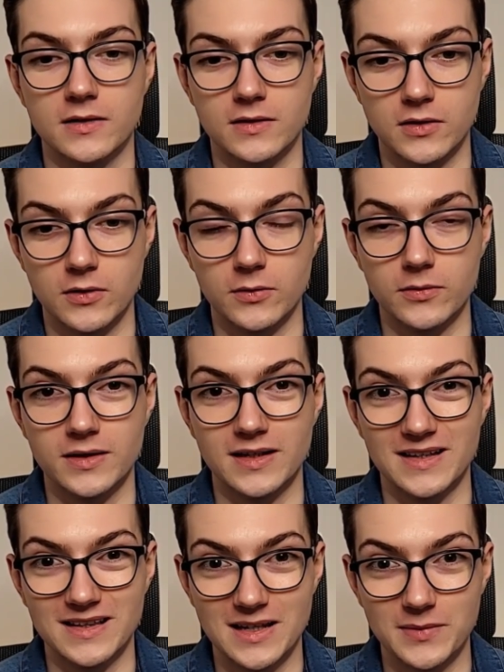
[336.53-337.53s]
go
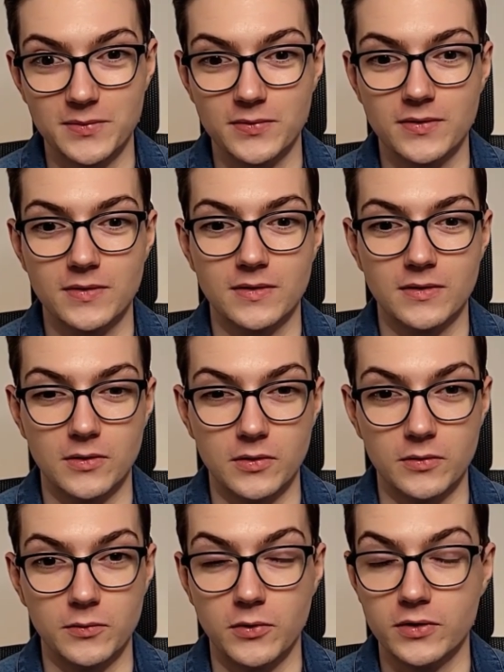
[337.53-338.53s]
in depth
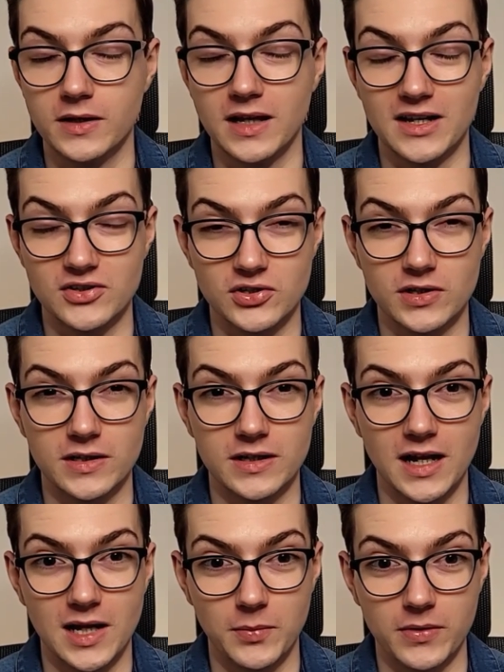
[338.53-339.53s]
on what actually
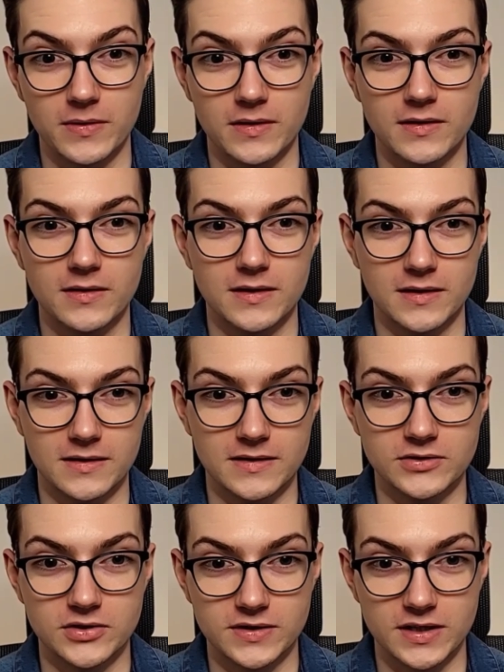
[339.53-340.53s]
happened in
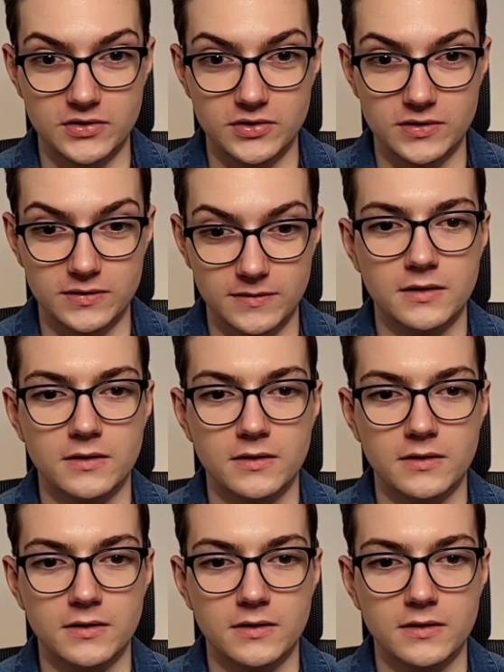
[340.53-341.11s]
this transaction.